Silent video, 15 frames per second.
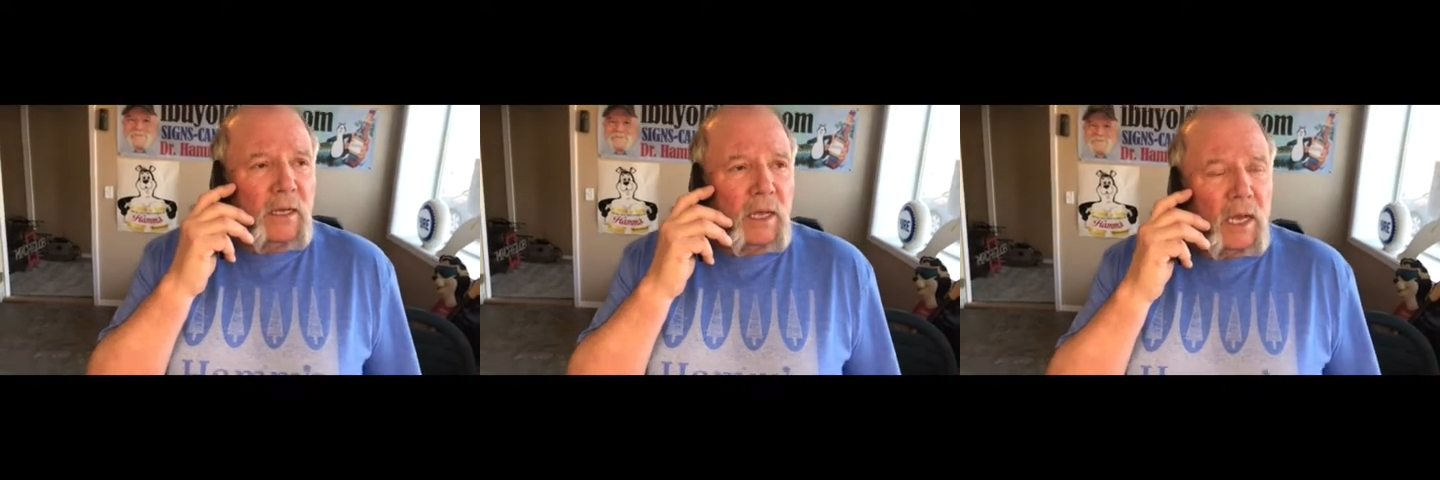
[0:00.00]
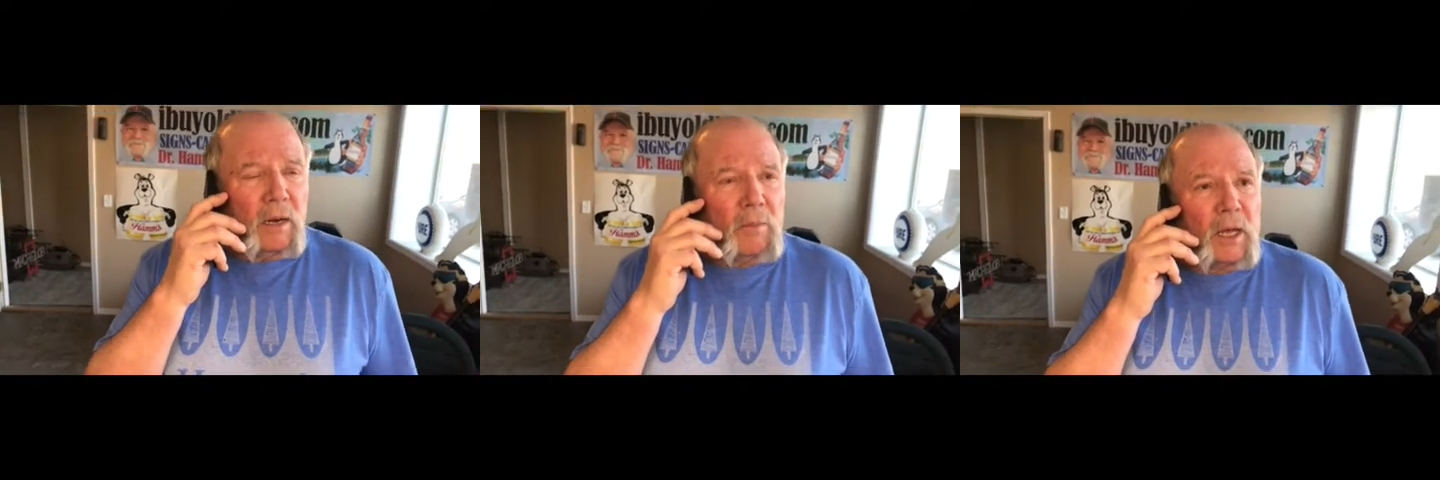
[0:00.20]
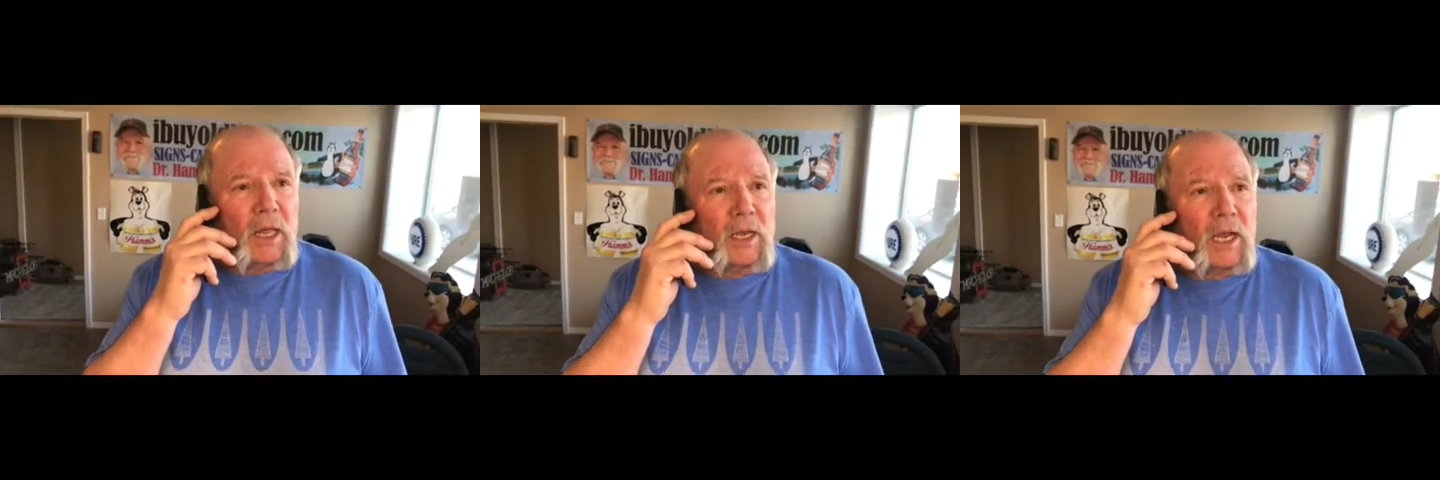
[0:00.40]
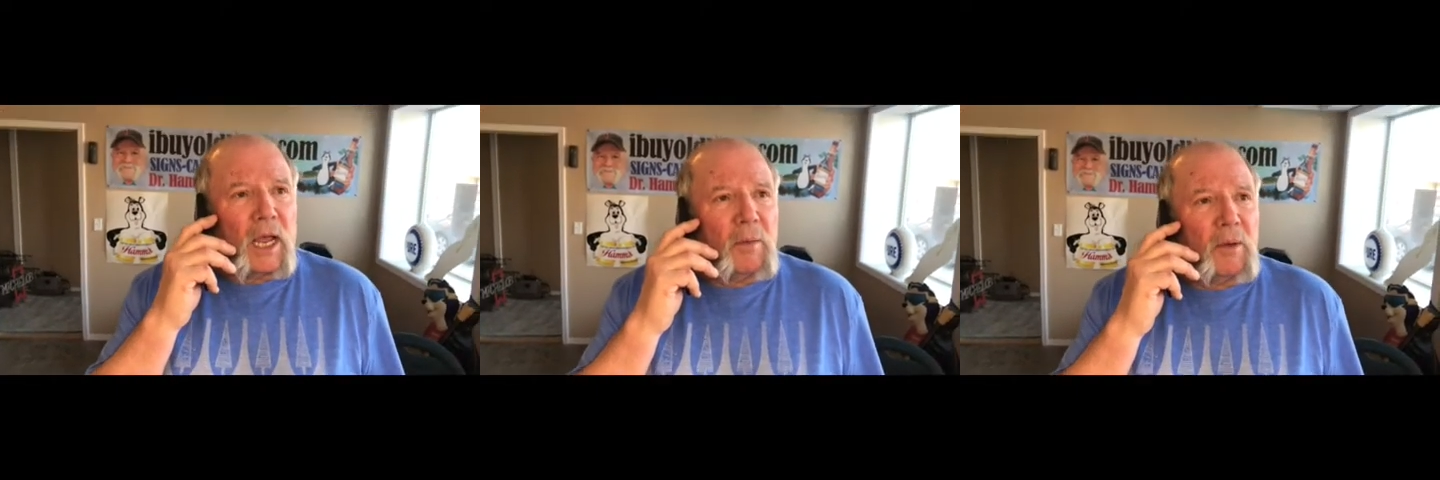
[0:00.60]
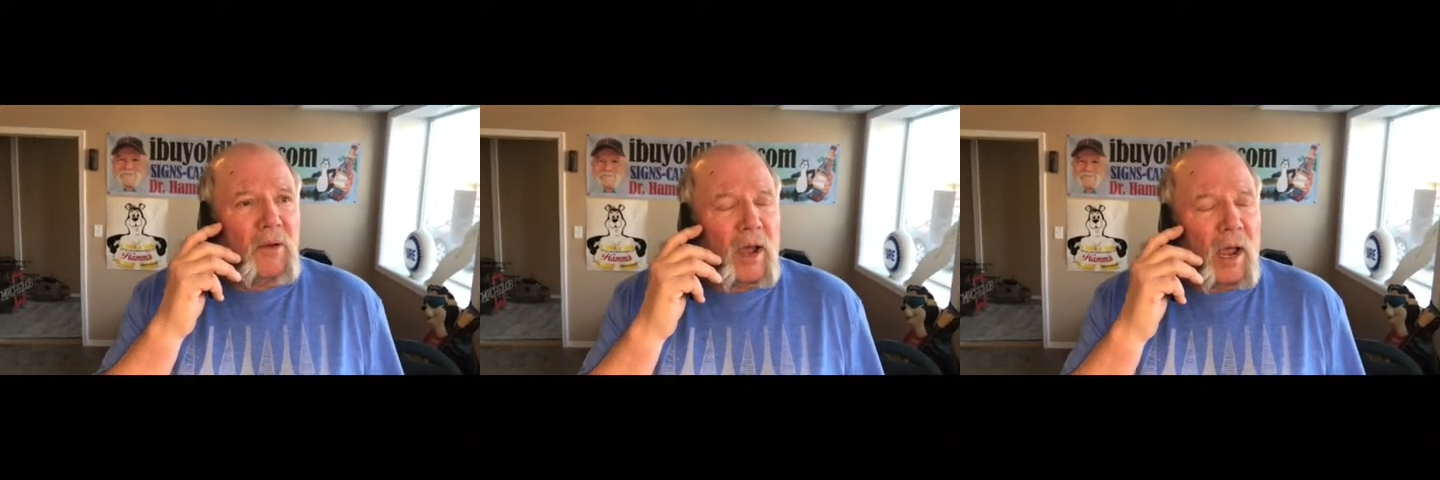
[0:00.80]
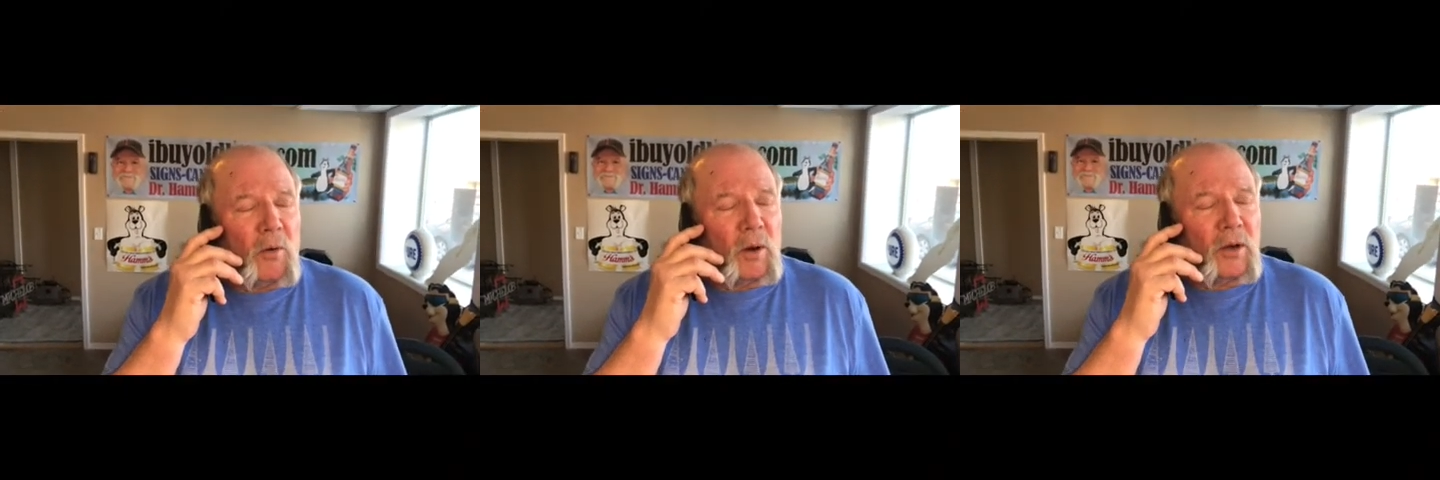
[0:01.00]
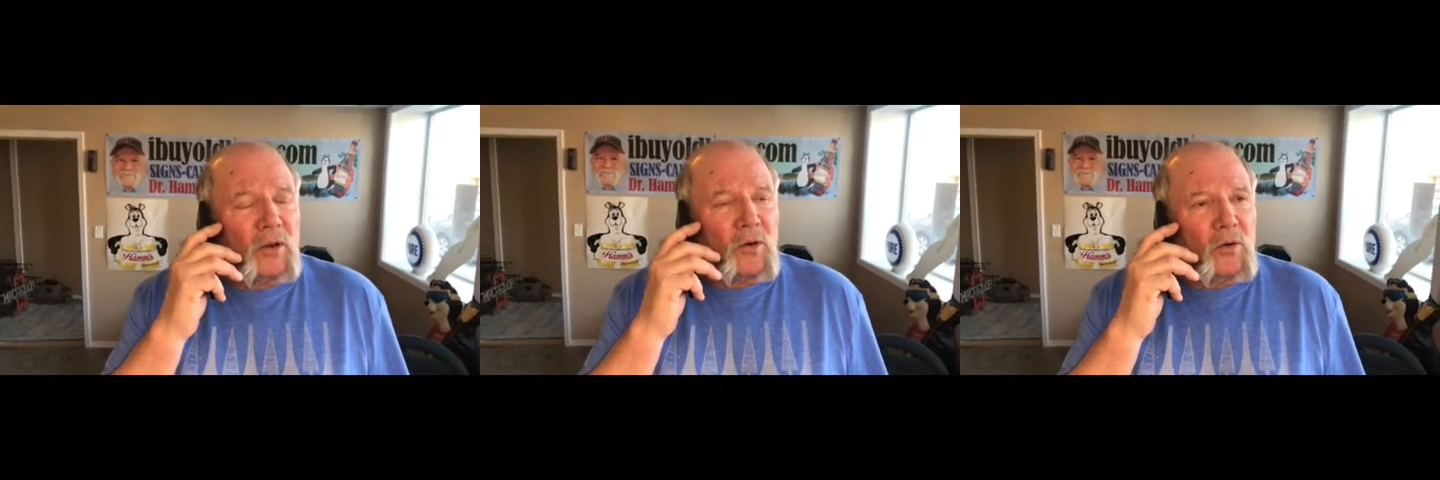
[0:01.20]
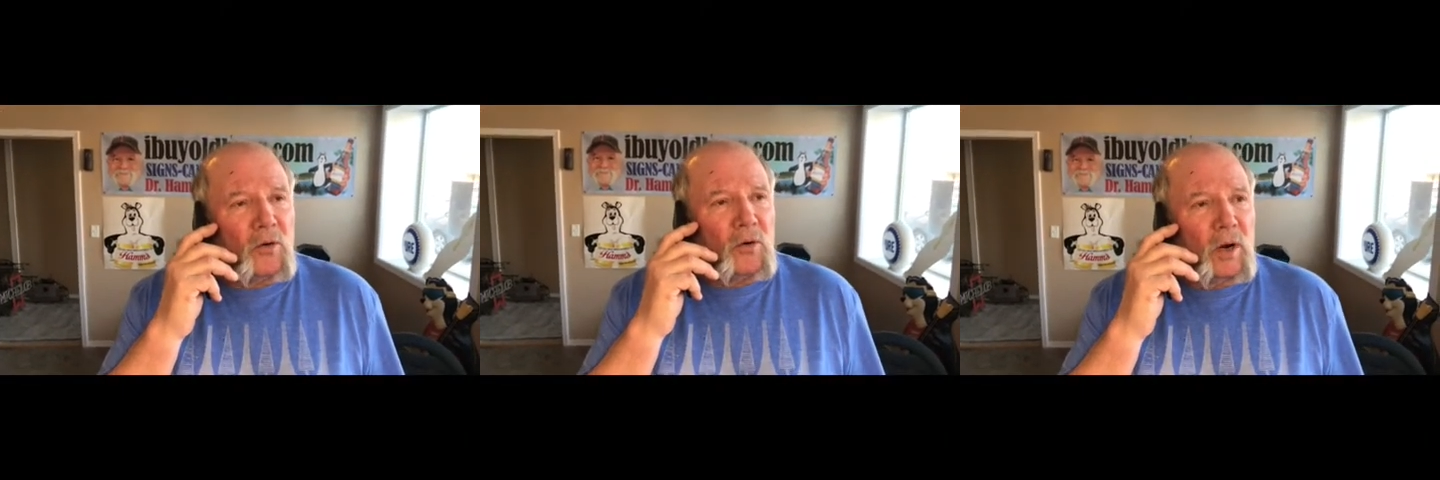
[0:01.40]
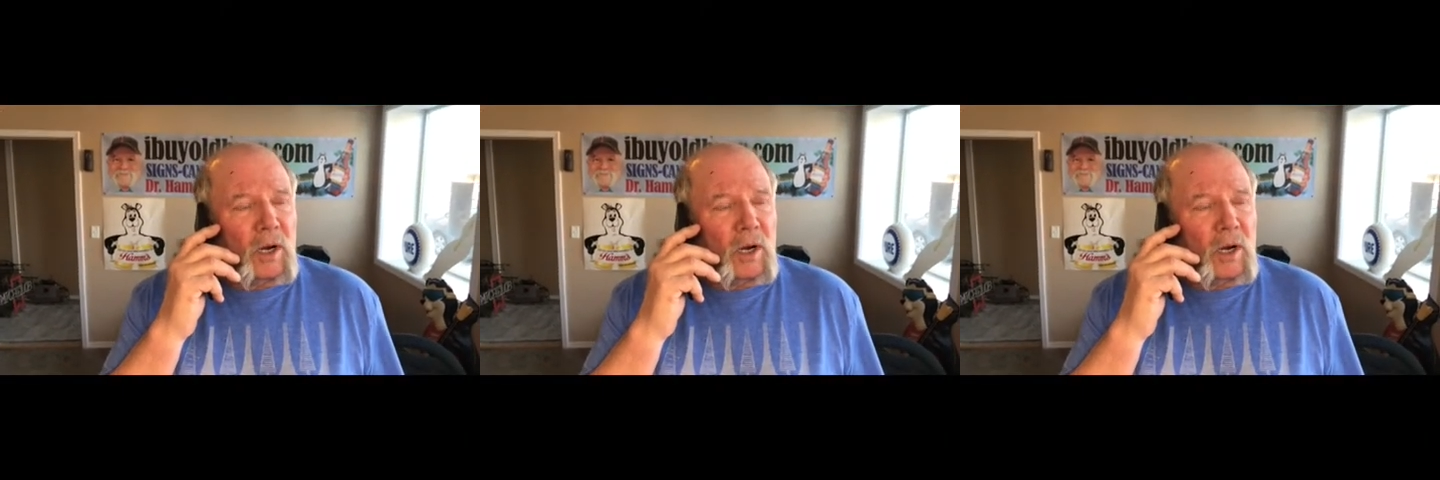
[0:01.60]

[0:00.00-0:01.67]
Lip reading: And by the time I went through